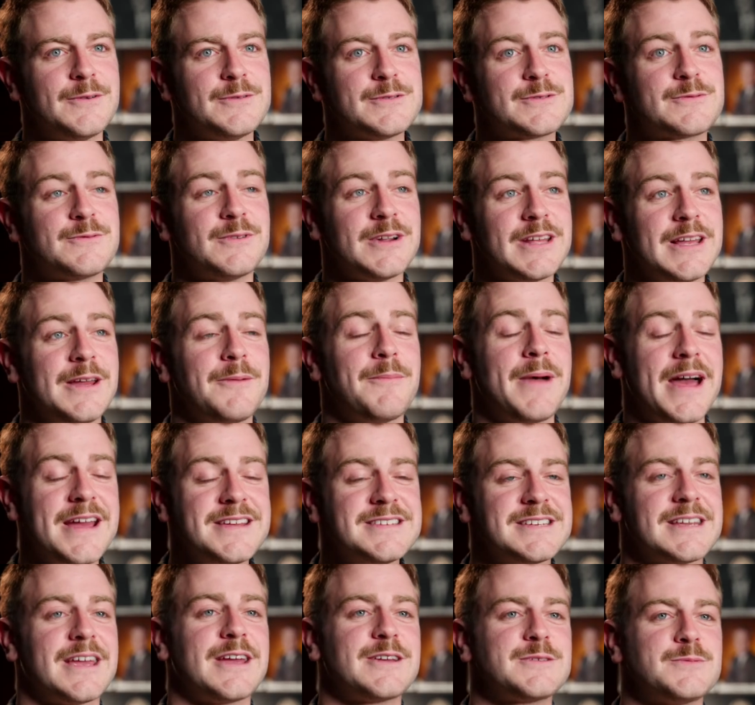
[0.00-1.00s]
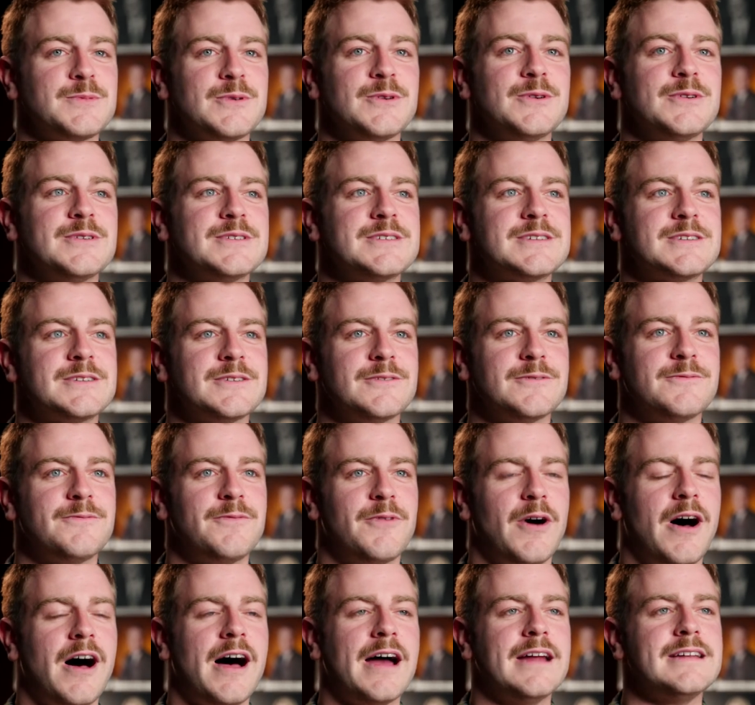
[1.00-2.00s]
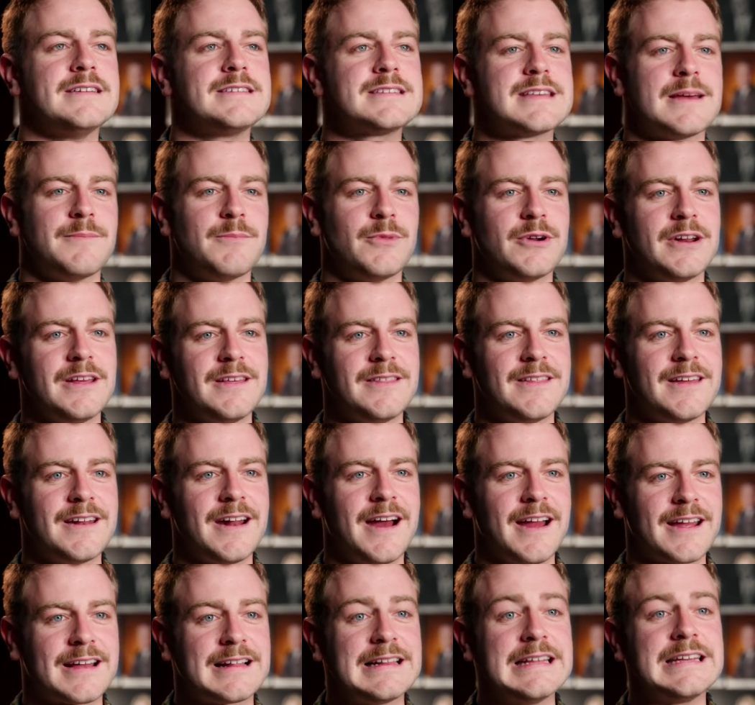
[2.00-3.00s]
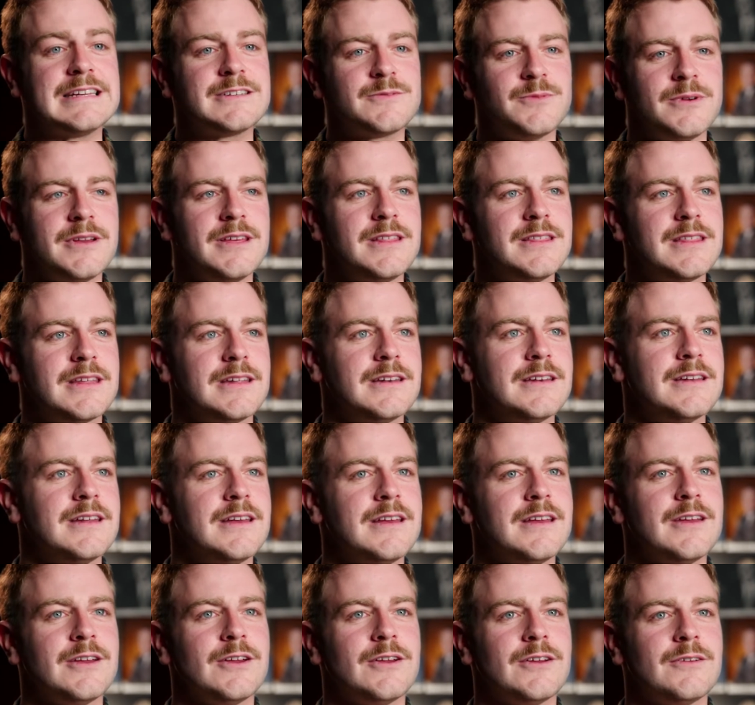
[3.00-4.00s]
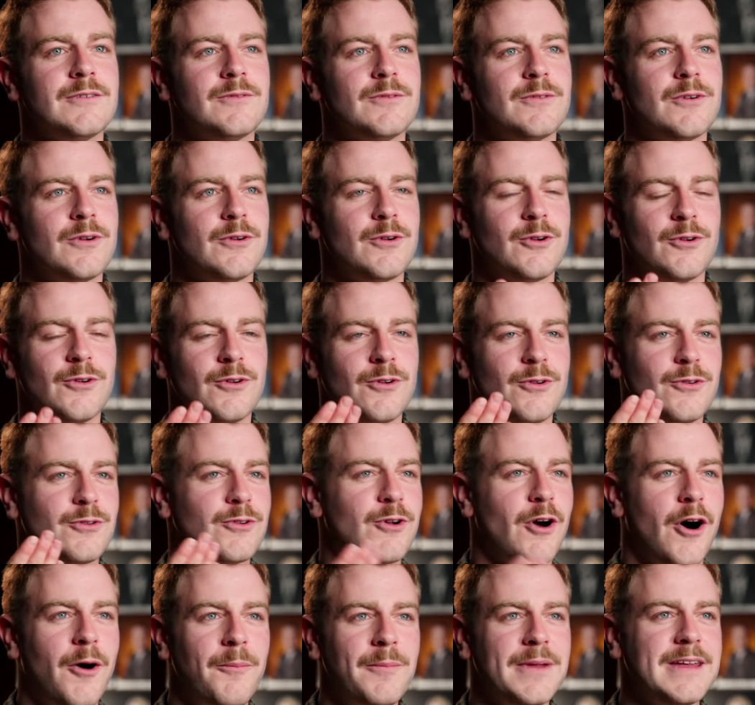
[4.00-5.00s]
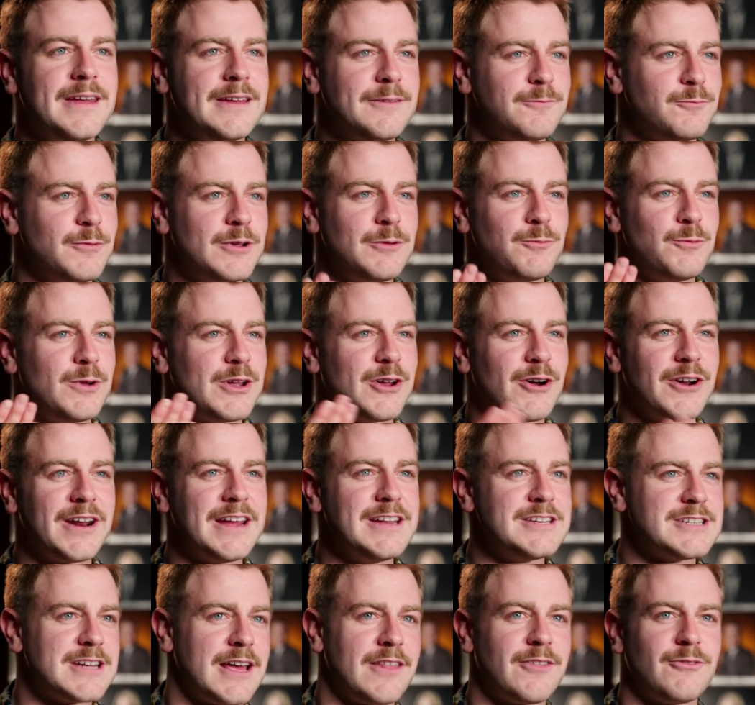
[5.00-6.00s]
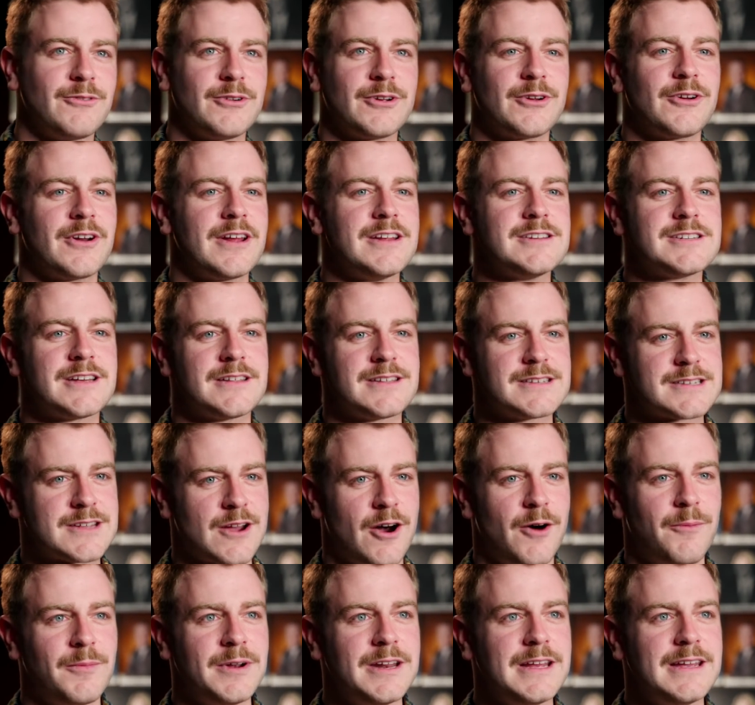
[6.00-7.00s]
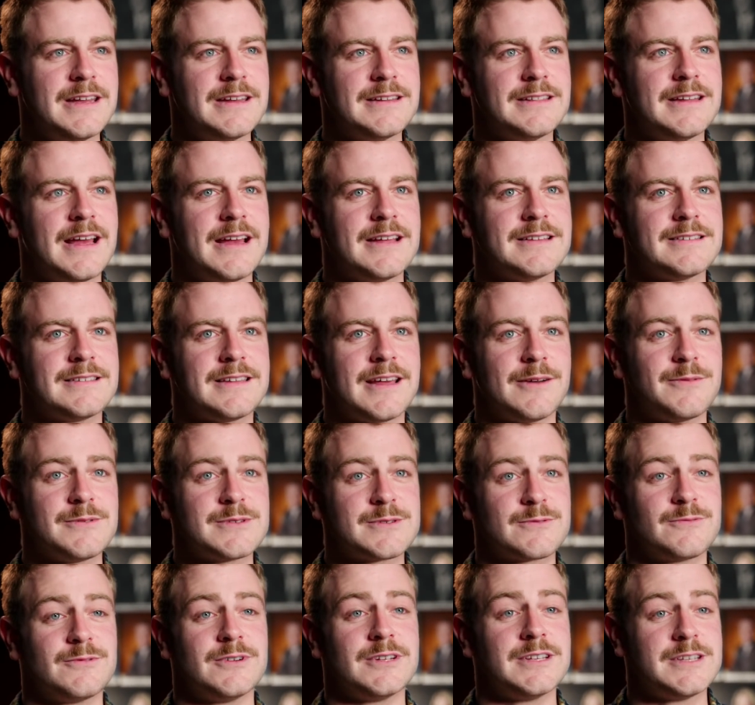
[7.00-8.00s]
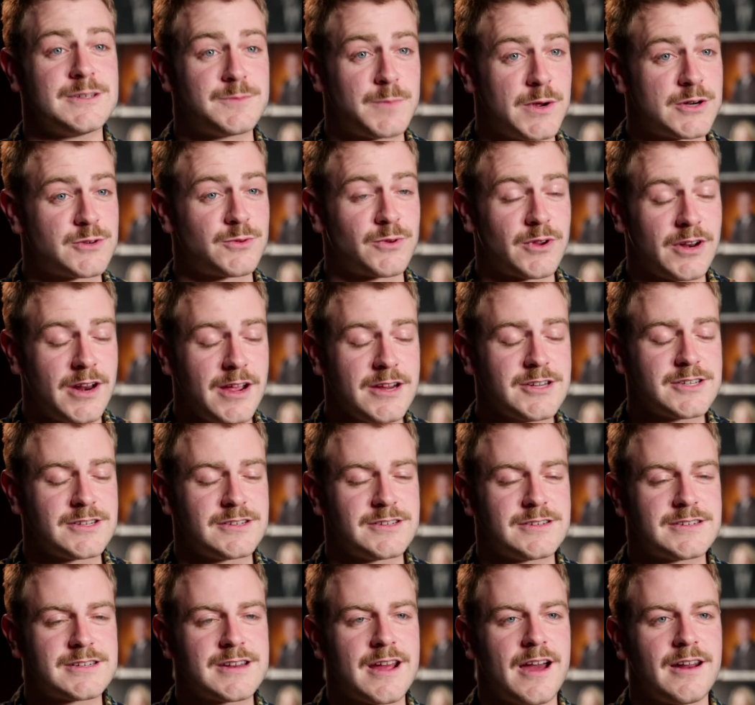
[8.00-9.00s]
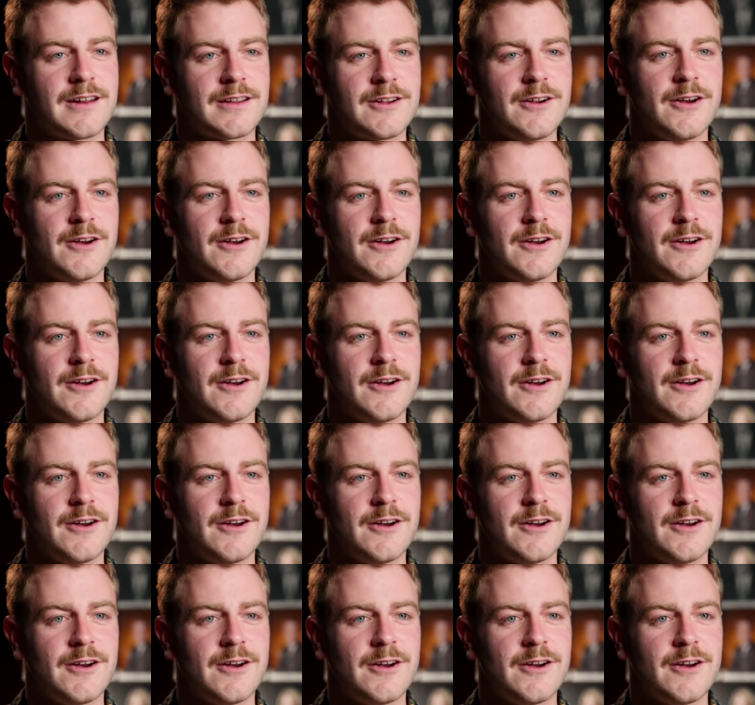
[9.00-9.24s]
was a really amazing experience to find somebody that I clicked with and who got me, and we got each other and got each other's comedy, and that was a really special connection starting